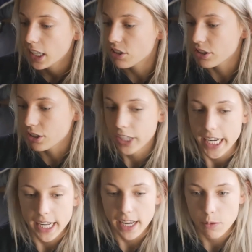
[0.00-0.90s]
is just
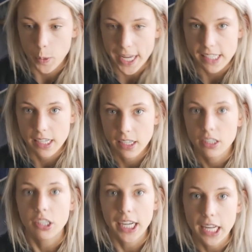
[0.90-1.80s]
crate and wait.
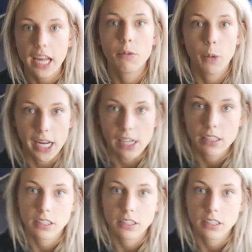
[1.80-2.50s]
Crate and wait.